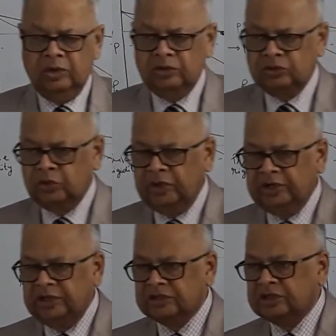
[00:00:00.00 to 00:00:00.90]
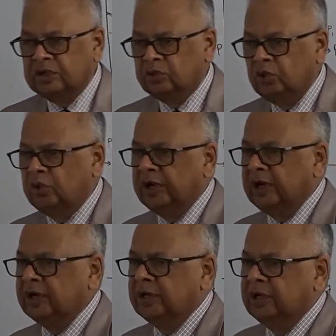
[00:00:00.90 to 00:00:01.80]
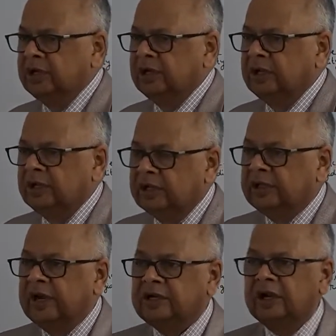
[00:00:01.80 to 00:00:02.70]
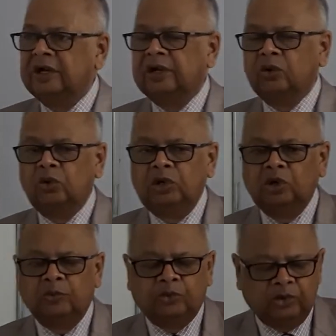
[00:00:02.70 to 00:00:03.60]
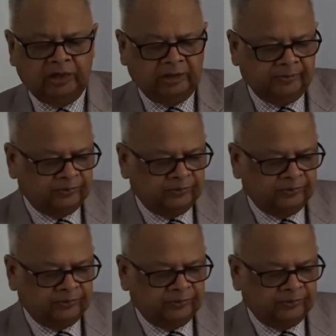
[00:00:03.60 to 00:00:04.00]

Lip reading: So it is concluded that under oligopoly